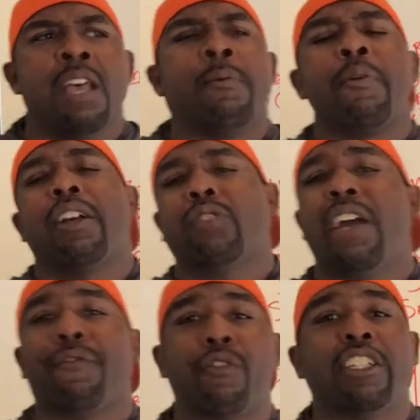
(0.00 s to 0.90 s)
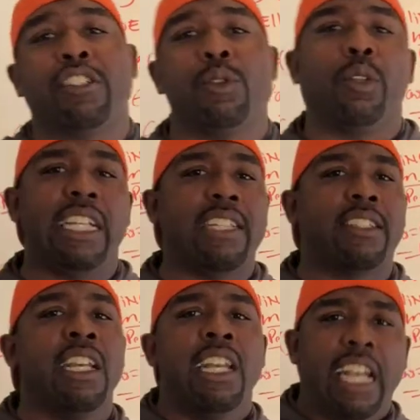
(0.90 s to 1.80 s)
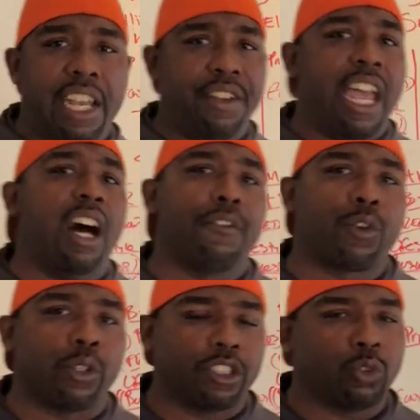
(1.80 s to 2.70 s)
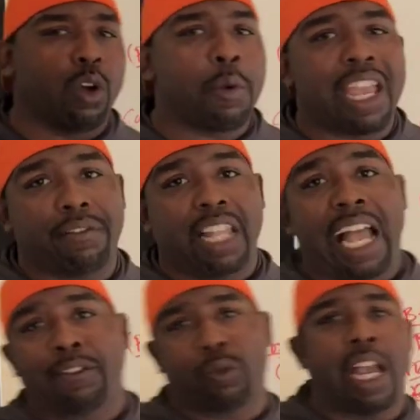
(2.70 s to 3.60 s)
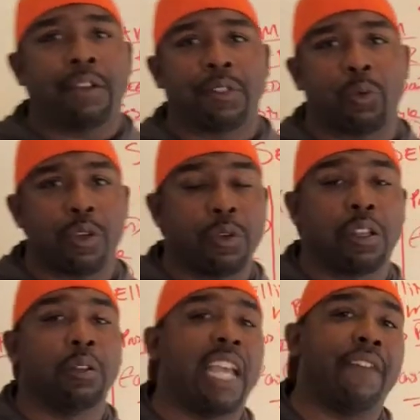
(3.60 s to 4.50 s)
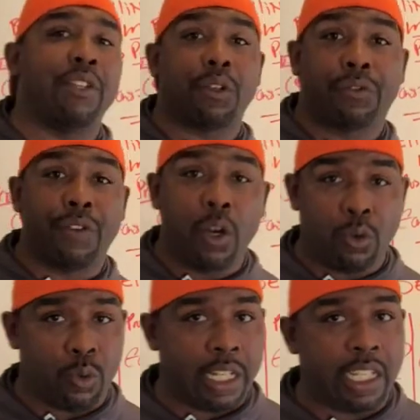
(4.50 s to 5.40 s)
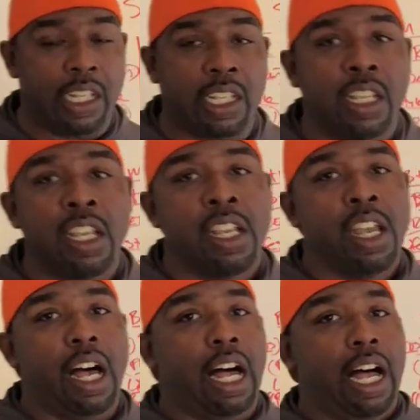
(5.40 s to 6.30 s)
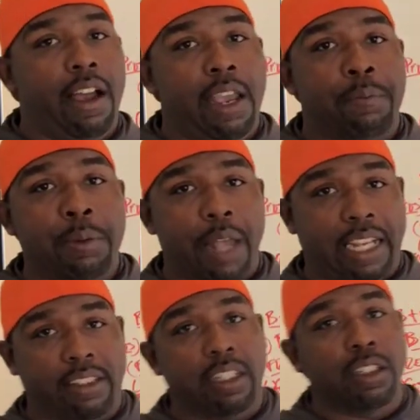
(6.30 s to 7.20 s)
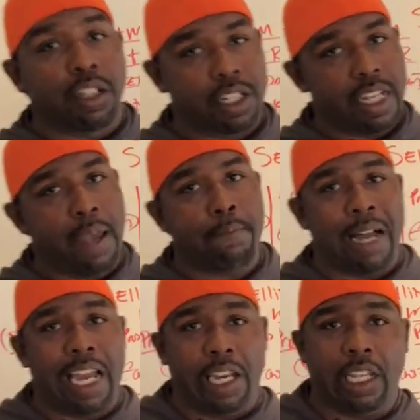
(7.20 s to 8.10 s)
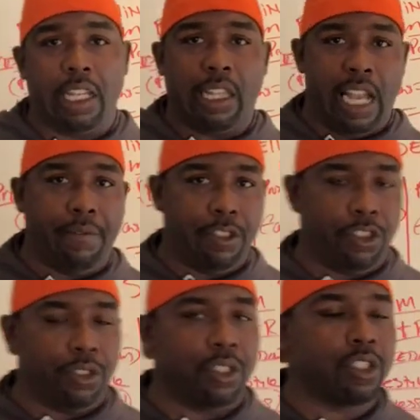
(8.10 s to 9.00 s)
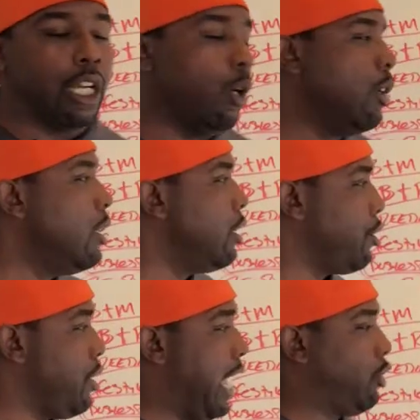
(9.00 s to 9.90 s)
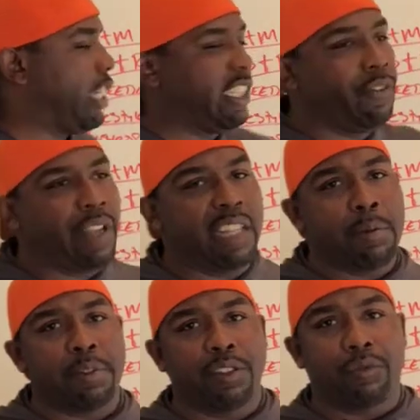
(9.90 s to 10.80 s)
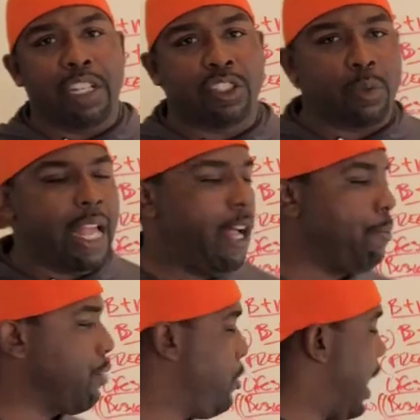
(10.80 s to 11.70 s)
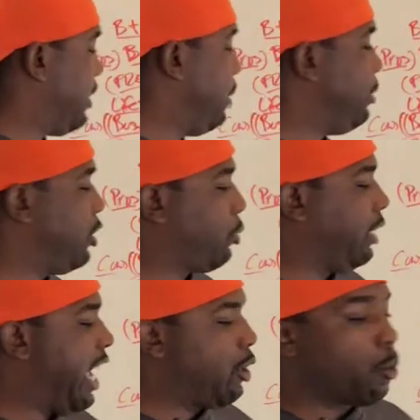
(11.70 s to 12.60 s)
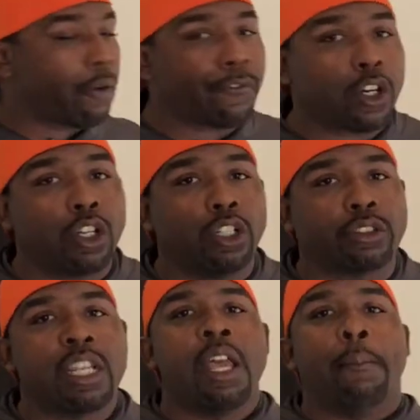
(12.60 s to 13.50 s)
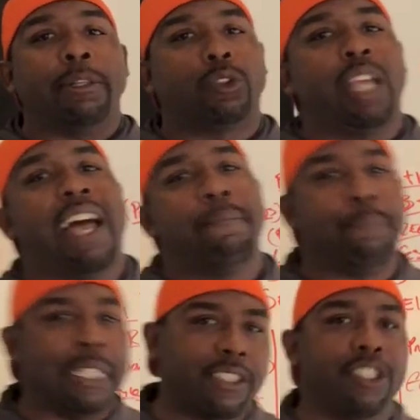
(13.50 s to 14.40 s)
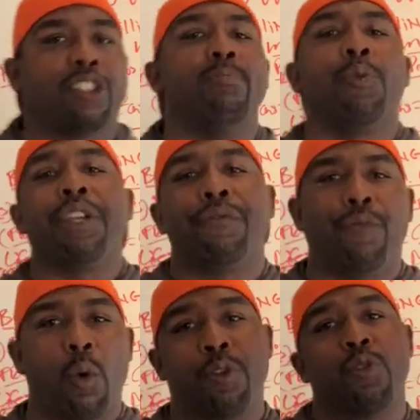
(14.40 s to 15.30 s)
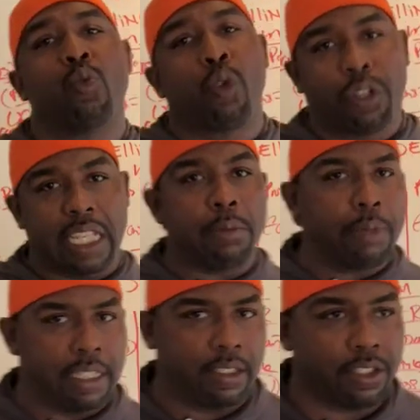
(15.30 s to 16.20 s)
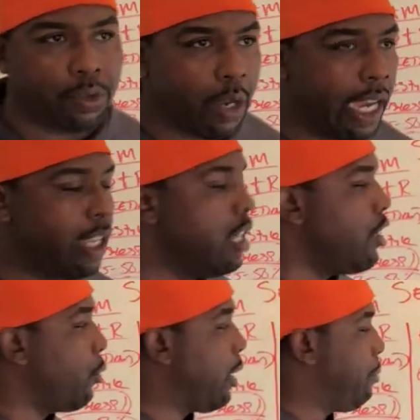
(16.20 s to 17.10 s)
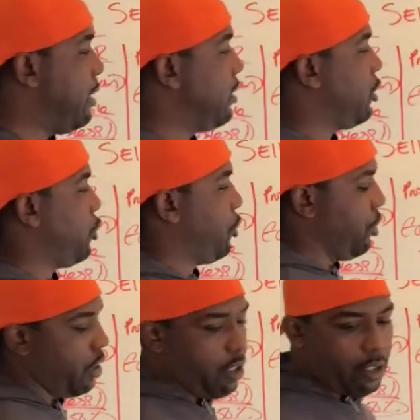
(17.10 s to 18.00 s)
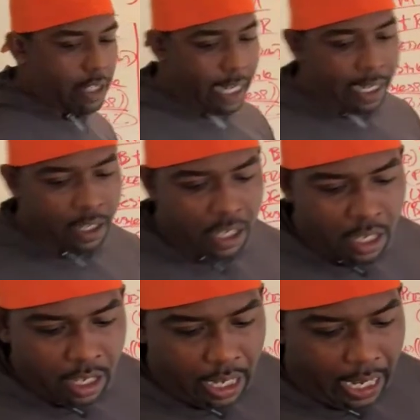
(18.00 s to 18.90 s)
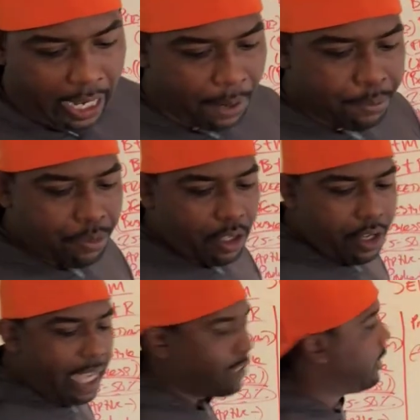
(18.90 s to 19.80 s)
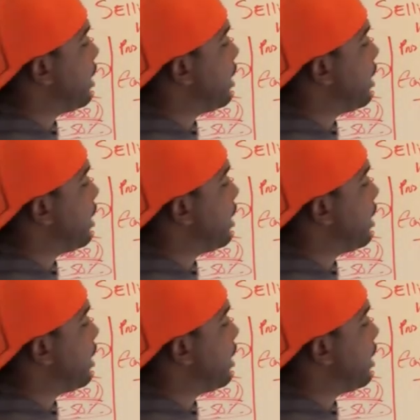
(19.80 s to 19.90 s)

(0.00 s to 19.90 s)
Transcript: but we also have fresh new leads. And now, of course, as well, we have live transfers where you can literally have your phone ringing and people actually looking at buying life insurance. So you're not chasing family members and friends around. You're not simply just relying on referrals, but you have business moving forward. You're working business, right? The way businesses should, okay? The next thing